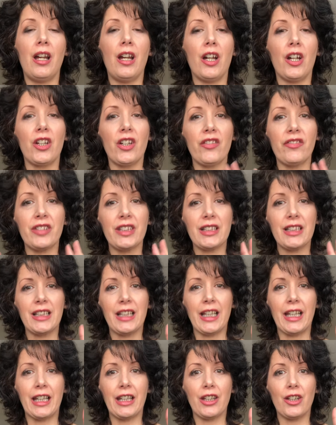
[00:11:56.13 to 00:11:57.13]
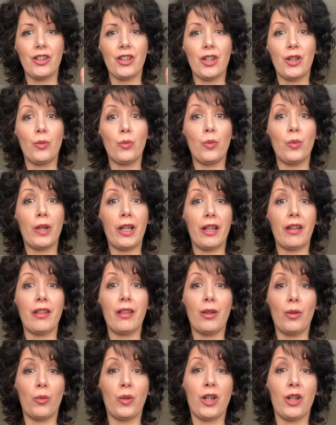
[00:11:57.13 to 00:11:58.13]
And obviously, you know, with
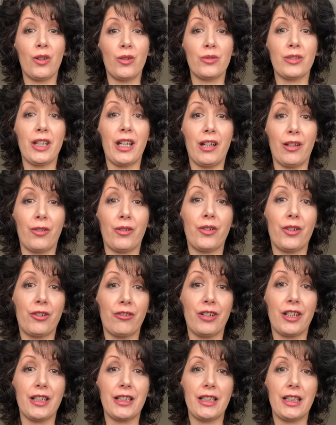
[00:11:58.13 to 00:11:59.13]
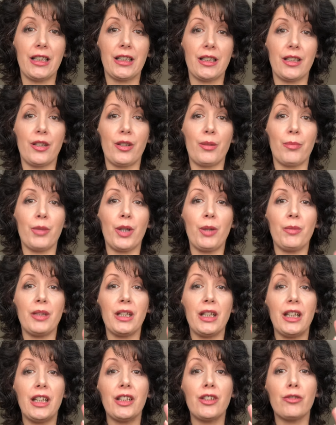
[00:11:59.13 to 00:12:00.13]
the world health crisis at the moment,
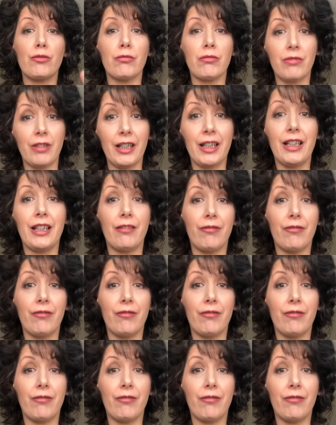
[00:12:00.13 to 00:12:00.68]
it's really,